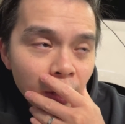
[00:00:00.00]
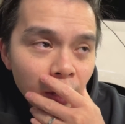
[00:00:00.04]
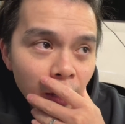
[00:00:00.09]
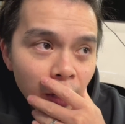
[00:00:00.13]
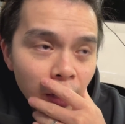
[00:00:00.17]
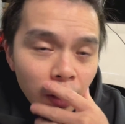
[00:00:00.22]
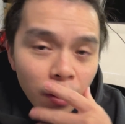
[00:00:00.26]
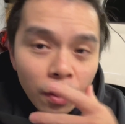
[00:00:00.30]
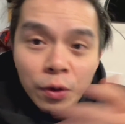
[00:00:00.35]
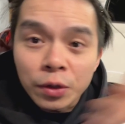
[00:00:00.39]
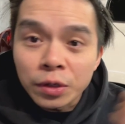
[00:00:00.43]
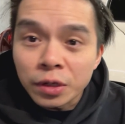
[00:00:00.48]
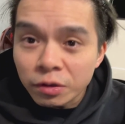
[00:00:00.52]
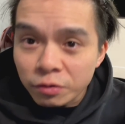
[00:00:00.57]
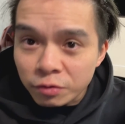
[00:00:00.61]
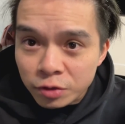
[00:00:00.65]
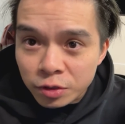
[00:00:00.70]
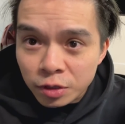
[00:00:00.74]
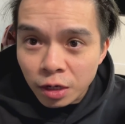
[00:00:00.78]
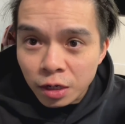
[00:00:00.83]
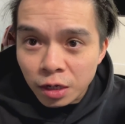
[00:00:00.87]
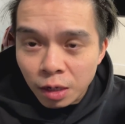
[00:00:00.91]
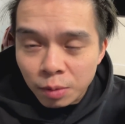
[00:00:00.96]
On the other
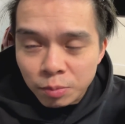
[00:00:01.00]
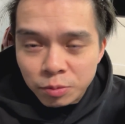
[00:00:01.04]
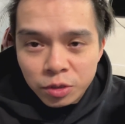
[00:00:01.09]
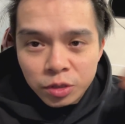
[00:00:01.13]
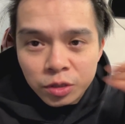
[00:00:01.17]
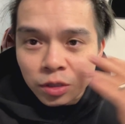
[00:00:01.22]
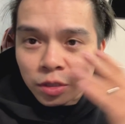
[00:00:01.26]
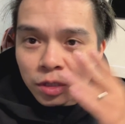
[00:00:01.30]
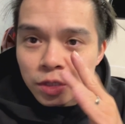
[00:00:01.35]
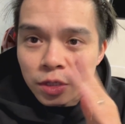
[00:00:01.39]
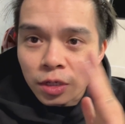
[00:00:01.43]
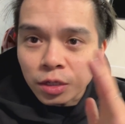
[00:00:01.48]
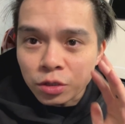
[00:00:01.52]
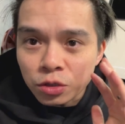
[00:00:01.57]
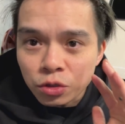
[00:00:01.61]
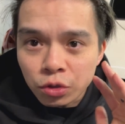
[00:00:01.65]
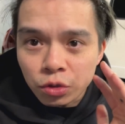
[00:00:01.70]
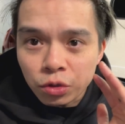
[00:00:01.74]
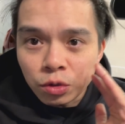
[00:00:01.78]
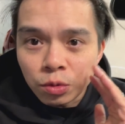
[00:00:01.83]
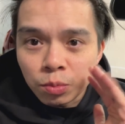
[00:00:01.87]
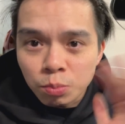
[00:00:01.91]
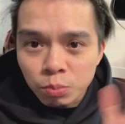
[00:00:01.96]
side, I'm just gonna stick
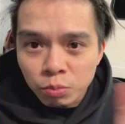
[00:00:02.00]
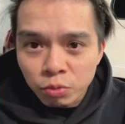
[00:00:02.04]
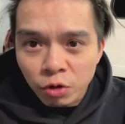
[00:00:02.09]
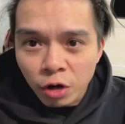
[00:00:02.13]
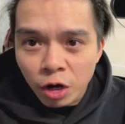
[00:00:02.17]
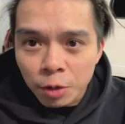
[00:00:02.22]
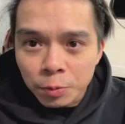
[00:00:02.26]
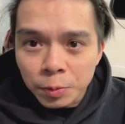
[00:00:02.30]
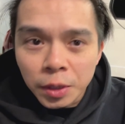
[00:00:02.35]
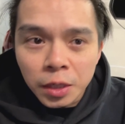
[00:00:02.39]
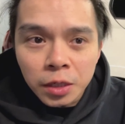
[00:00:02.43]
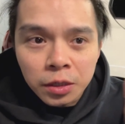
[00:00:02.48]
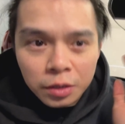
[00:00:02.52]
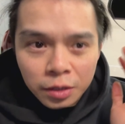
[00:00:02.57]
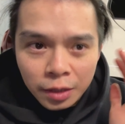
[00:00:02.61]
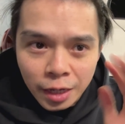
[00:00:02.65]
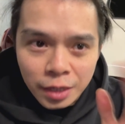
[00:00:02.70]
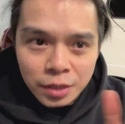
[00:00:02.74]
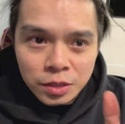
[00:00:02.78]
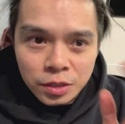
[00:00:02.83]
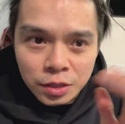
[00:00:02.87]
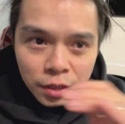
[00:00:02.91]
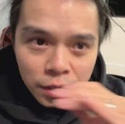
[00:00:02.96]
to primer.
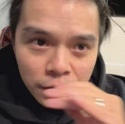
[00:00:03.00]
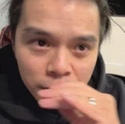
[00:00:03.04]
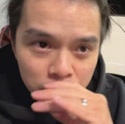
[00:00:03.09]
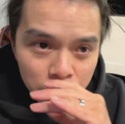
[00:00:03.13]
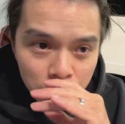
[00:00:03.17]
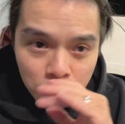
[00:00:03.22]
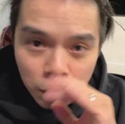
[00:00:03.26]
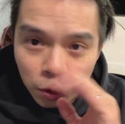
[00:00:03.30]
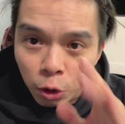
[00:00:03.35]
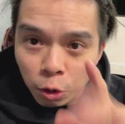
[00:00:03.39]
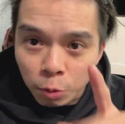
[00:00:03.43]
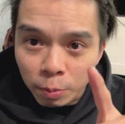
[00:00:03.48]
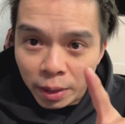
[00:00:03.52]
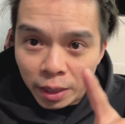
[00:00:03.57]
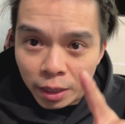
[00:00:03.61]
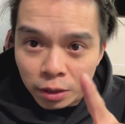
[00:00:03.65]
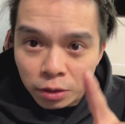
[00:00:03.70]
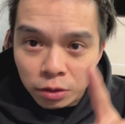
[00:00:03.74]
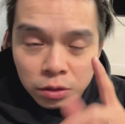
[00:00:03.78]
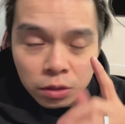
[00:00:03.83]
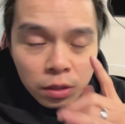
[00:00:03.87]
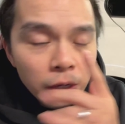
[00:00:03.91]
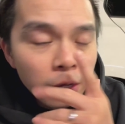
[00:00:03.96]
That's it, no
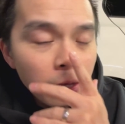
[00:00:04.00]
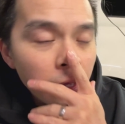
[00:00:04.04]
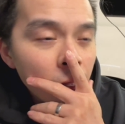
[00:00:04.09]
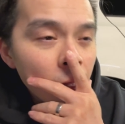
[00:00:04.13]
paint.